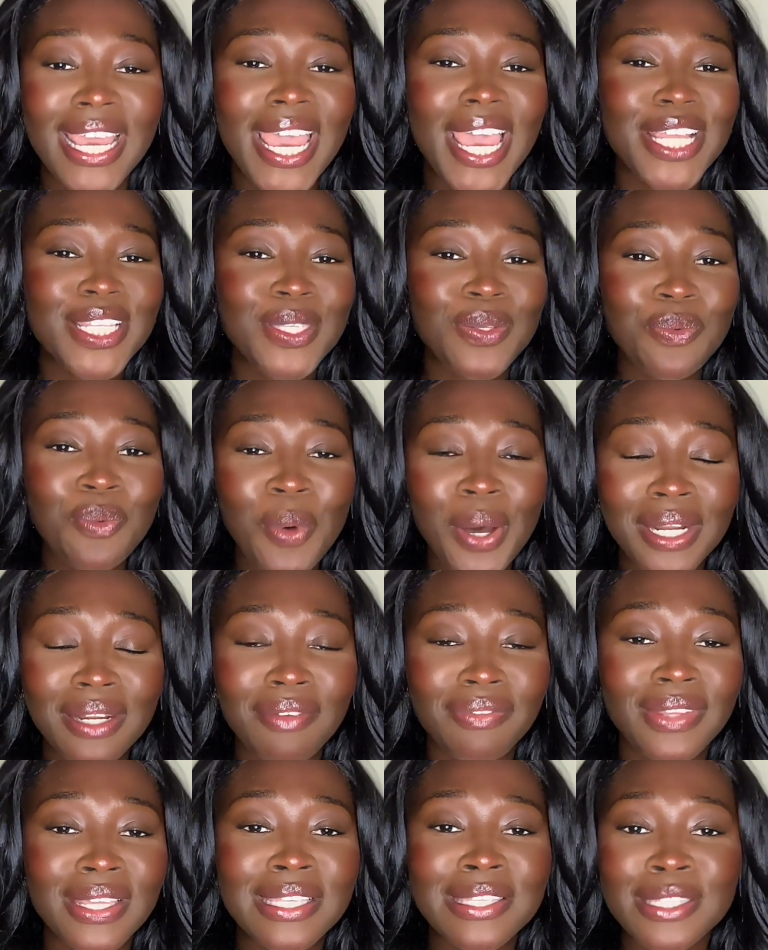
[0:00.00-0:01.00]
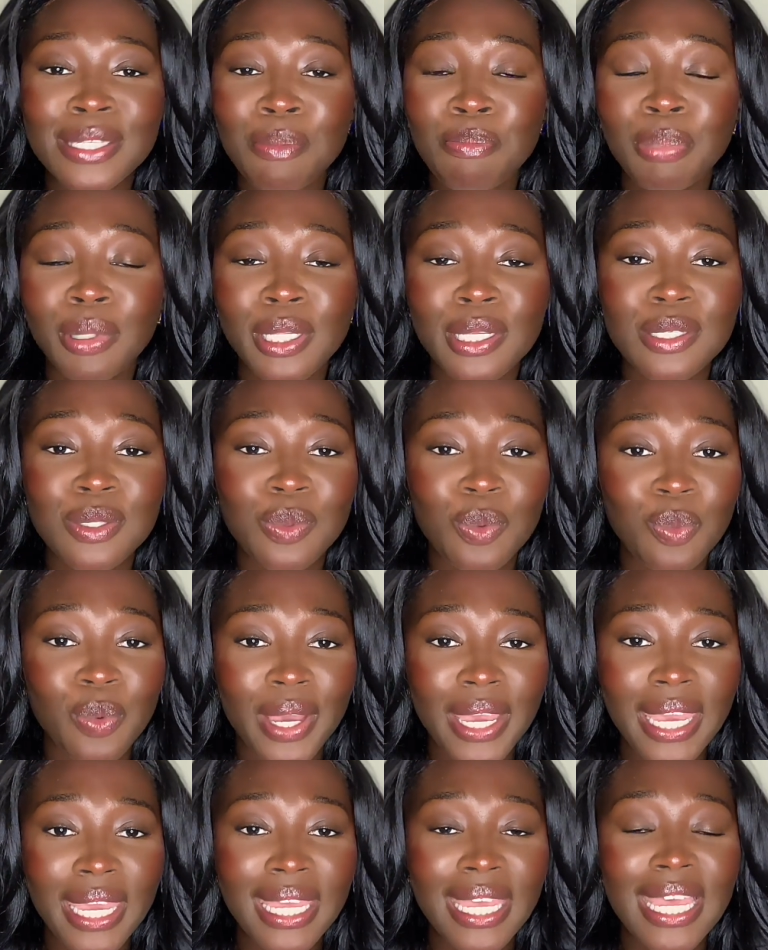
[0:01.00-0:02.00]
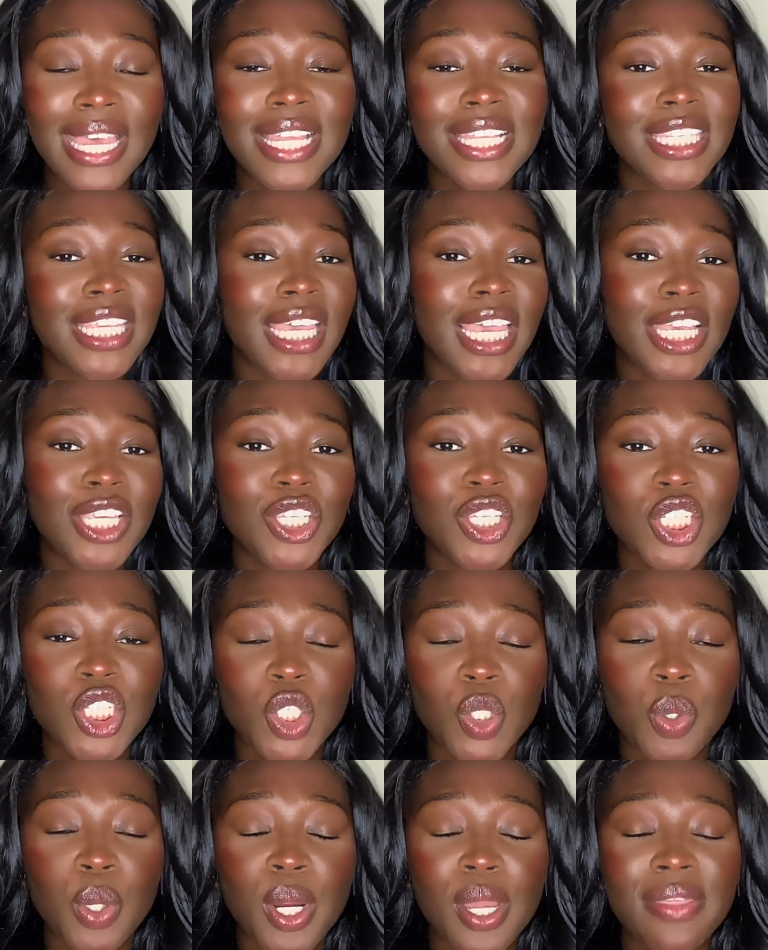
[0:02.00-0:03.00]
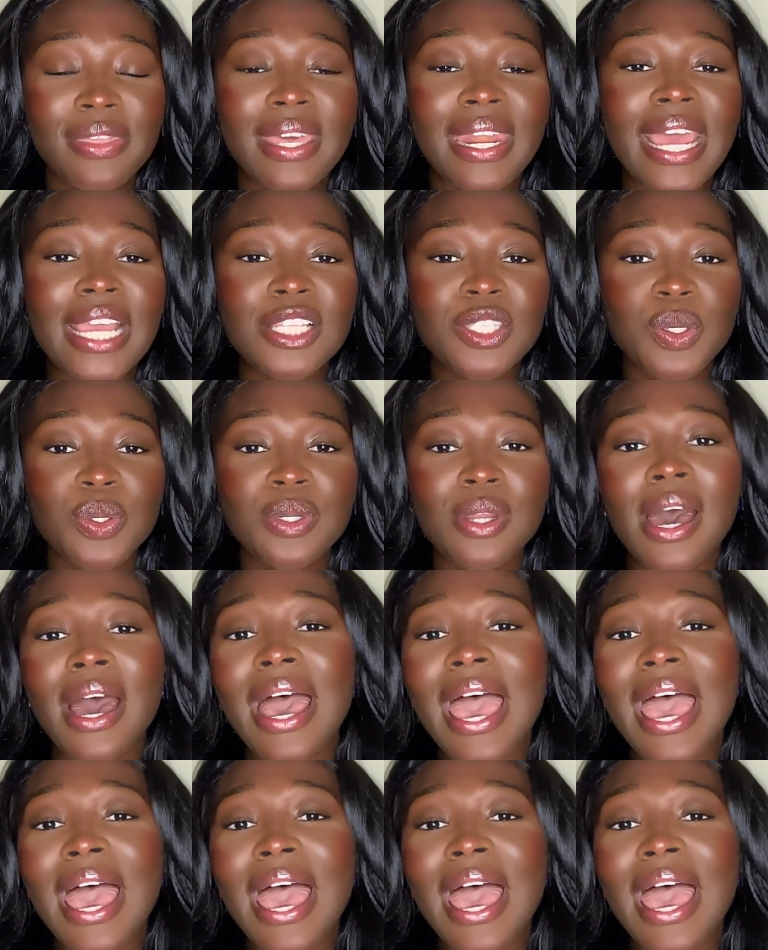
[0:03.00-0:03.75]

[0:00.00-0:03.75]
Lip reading: It's one of the simplest way to ensure that I do not